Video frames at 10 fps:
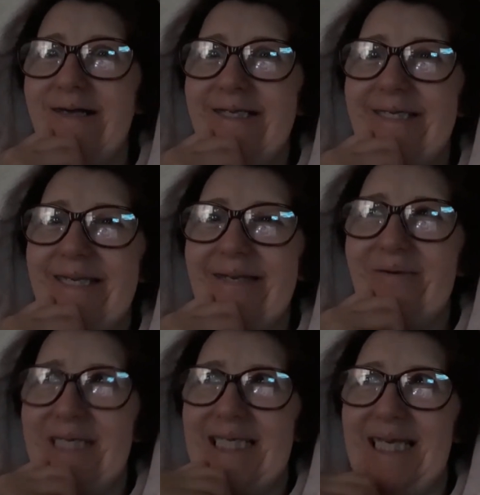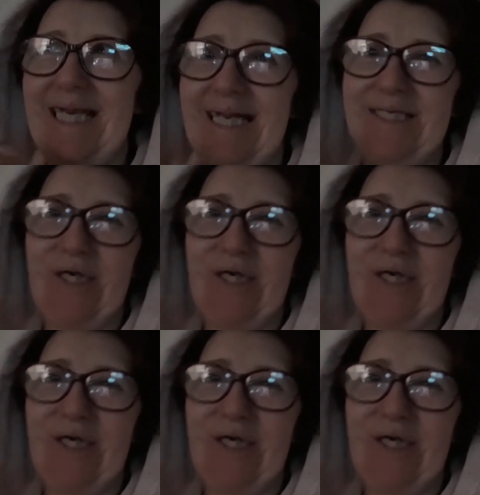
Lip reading: Seriously, and